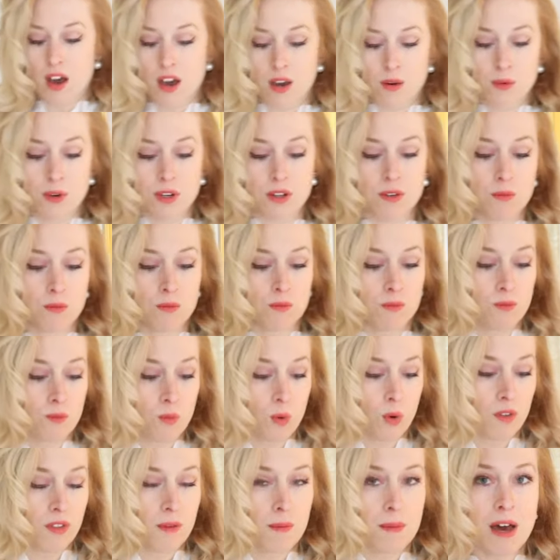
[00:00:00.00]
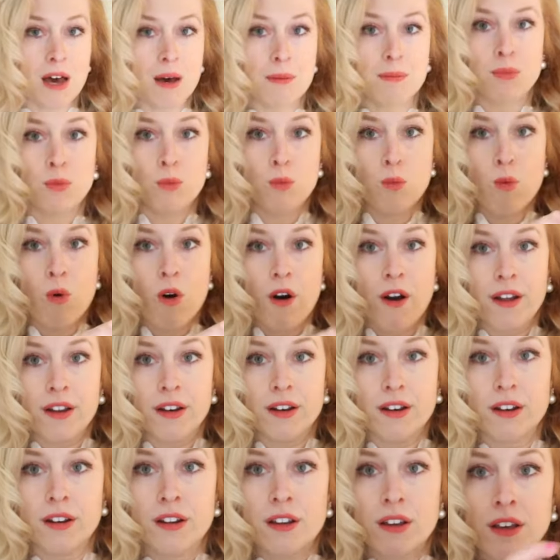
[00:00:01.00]
I would roll them up
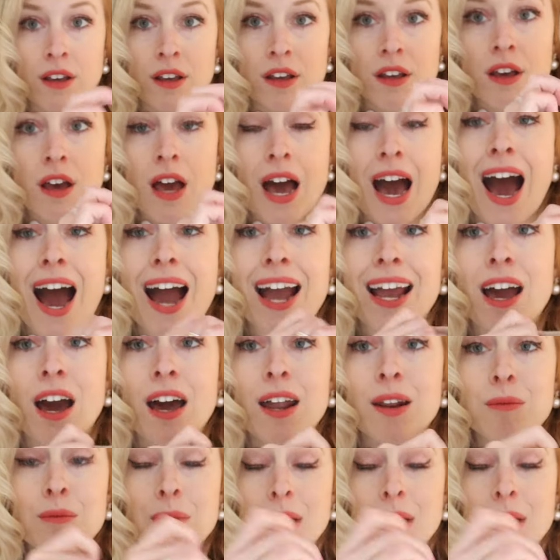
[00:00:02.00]
one, I got a